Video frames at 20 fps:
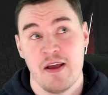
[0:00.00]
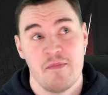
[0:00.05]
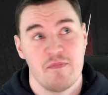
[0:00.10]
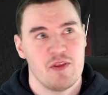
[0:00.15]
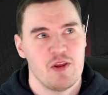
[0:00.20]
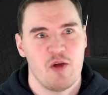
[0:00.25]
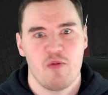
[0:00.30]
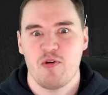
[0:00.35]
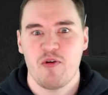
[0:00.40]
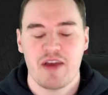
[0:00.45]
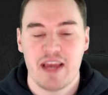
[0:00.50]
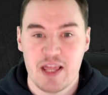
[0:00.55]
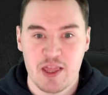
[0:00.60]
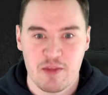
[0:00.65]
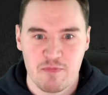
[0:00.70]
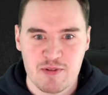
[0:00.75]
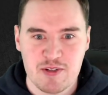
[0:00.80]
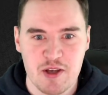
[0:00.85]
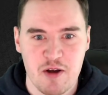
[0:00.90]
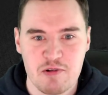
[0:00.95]
we're not getting the
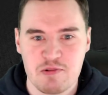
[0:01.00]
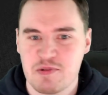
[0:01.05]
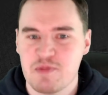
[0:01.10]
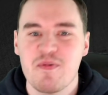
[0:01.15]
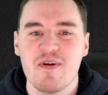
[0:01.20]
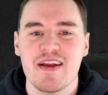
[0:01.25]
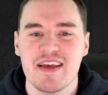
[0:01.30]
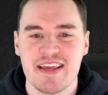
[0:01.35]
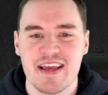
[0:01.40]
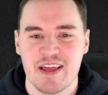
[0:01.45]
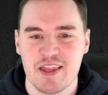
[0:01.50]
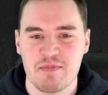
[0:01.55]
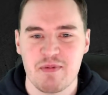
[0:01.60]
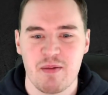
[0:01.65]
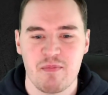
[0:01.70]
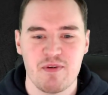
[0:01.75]
results we want to get at the moment.